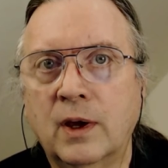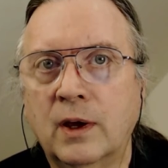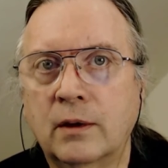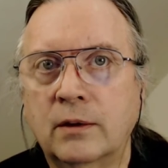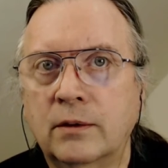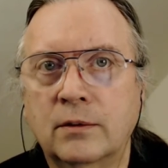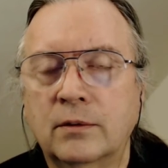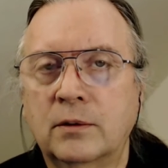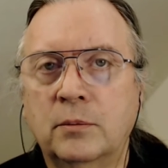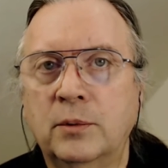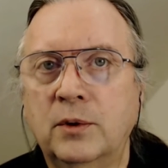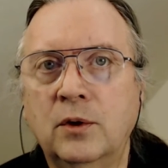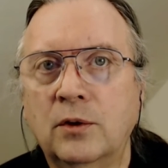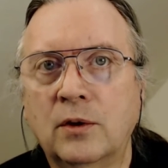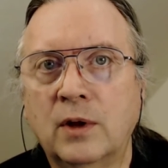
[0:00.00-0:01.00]
your
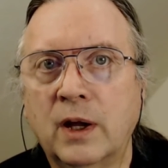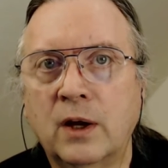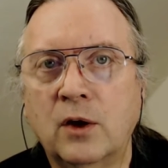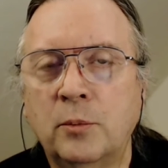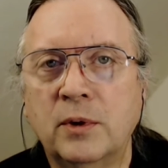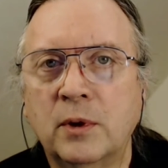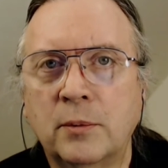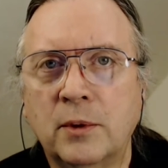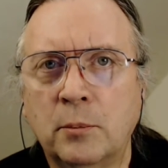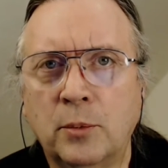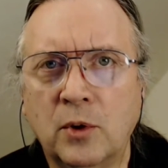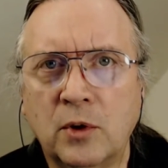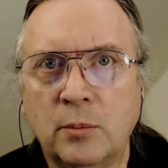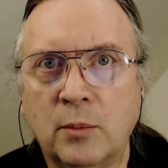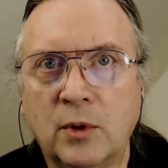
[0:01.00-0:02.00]
computer, like open up the
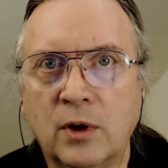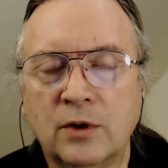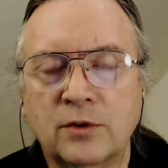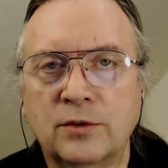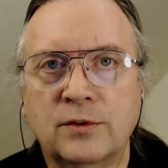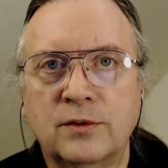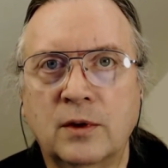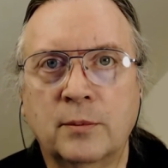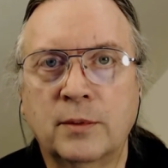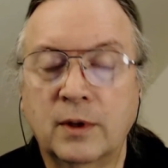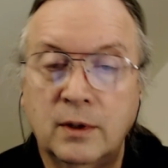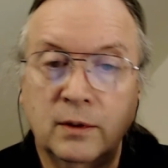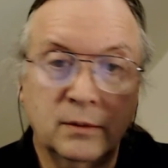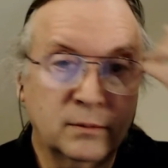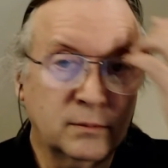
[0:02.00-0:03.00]
bookmarks or something.
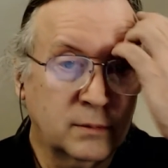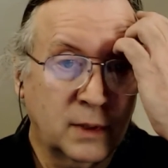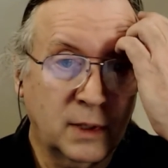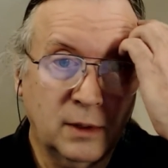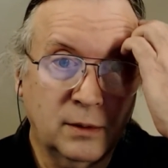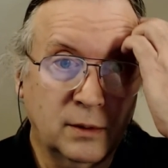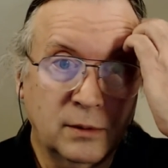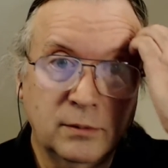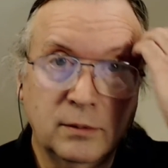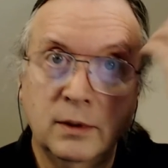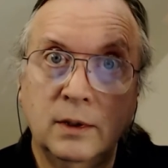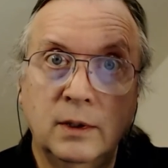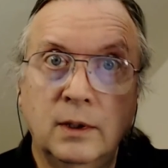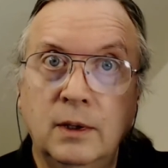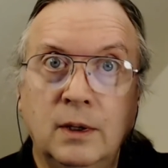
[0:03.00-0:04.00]
I don't know.
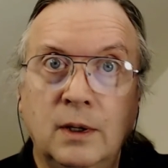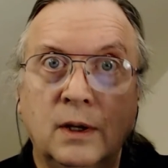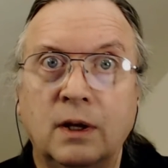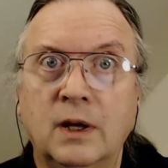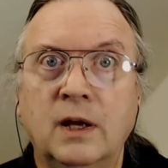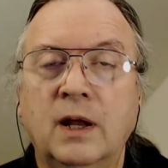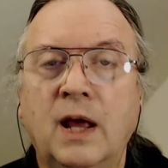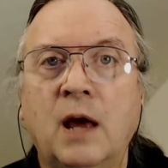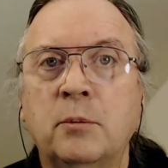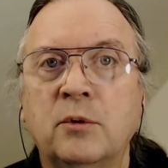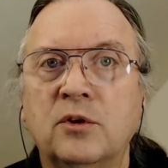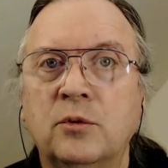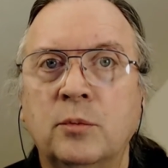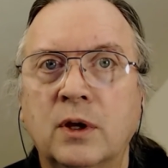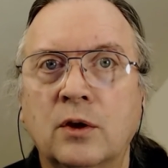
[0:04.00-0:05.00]
It happened
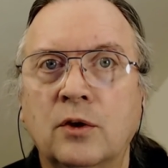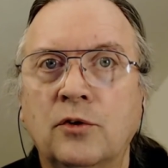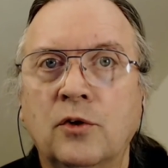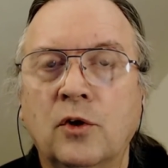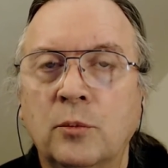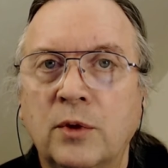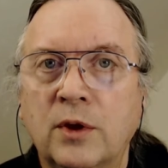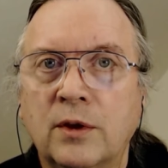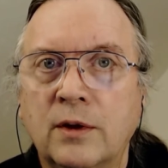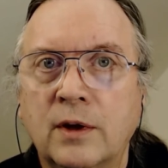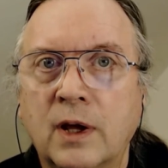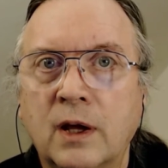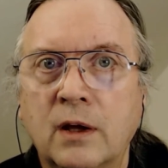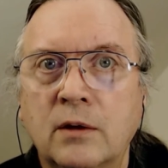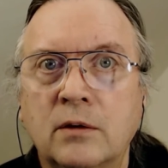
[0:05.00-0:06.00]
to me in Chrome the other
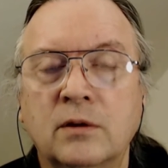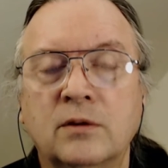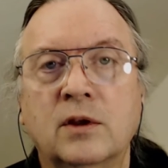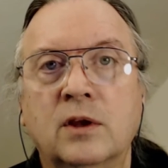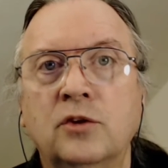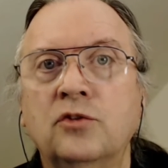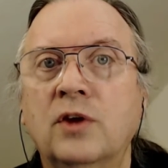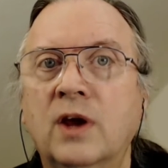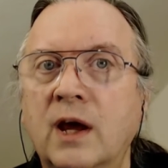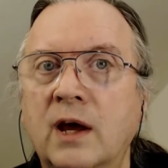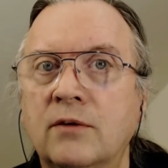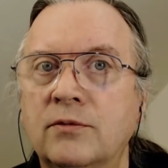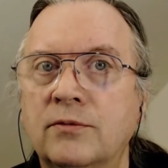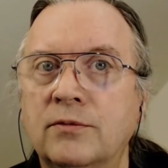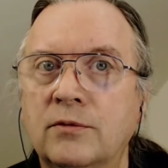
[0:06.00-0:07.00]
day, because I usually have
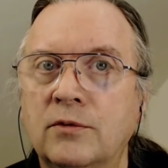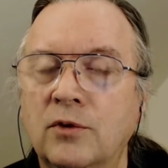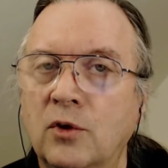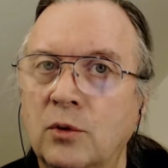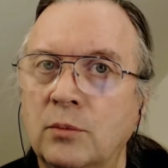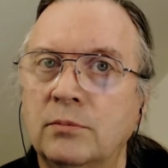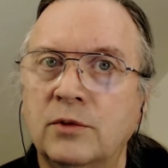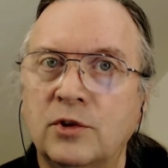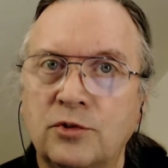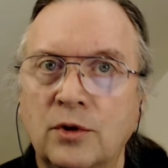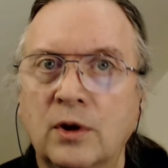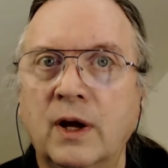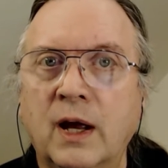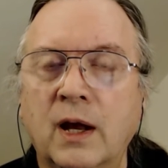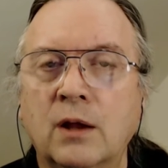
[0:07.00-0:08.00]
Chrome
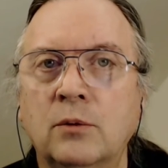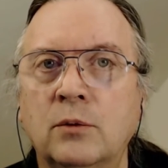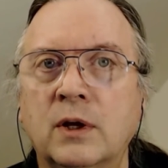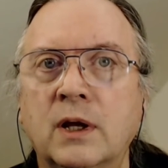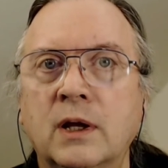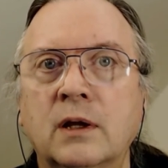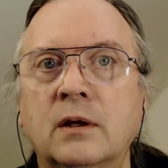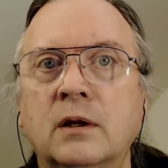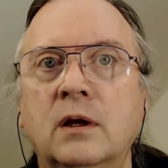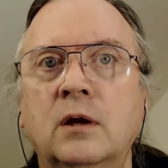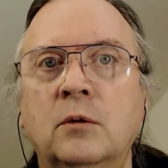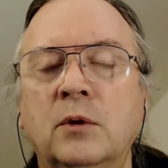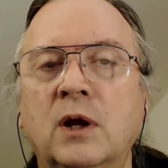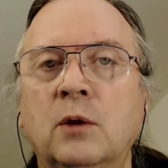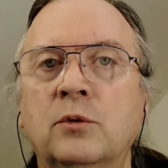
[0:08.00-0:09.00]
shrunk out of the way,
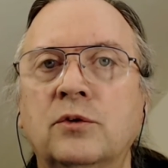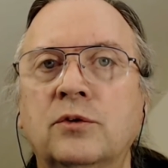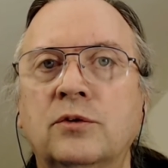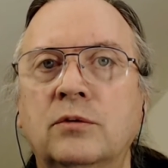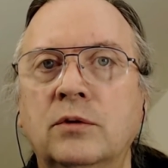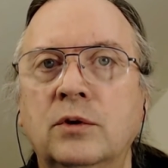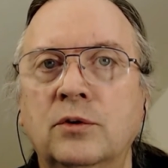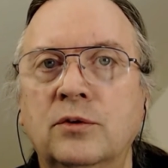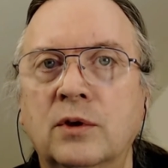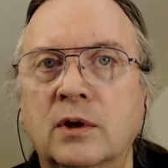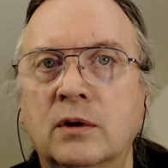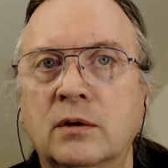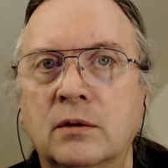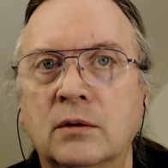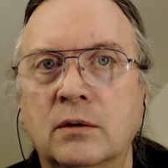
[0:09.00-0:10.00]
but I was
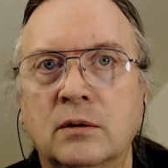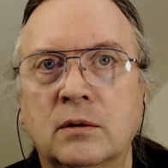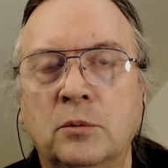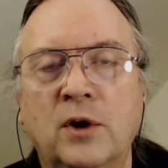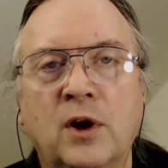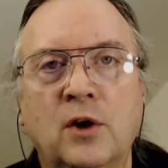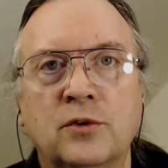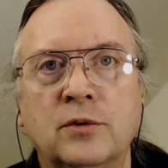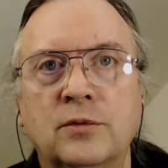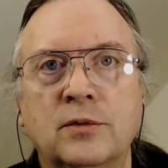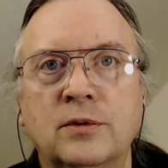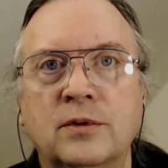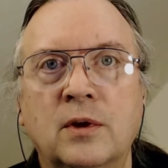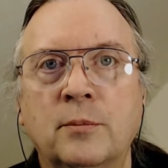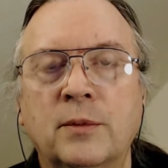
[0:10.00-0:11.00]
using the browser for
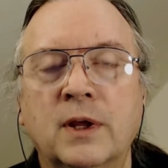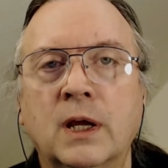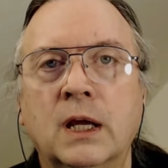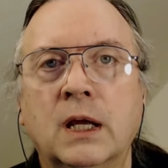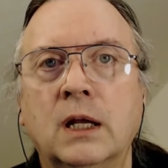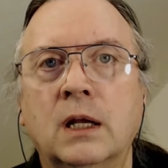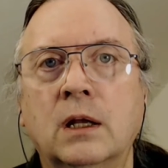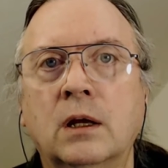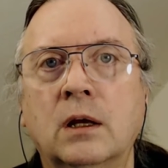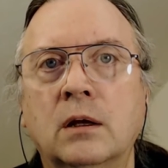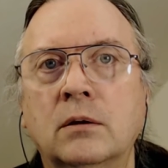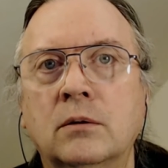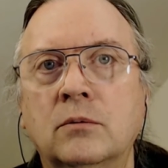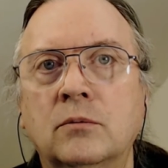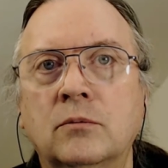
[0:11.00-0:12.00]
something, and
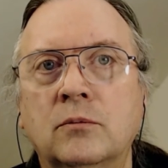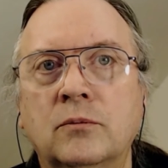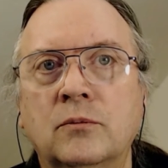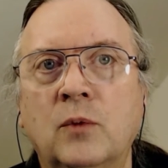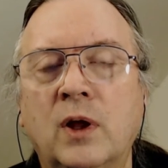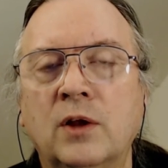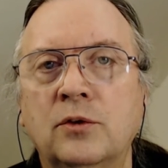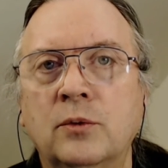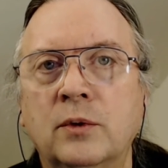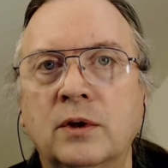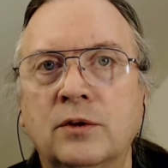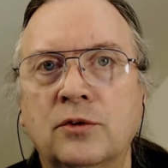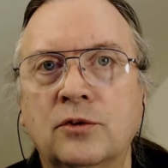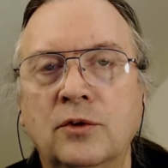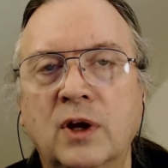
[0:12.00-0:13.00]
while doing the
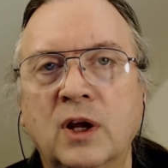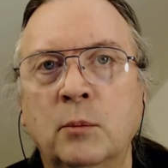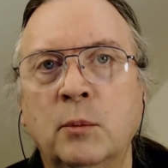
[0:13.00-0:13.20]
stream,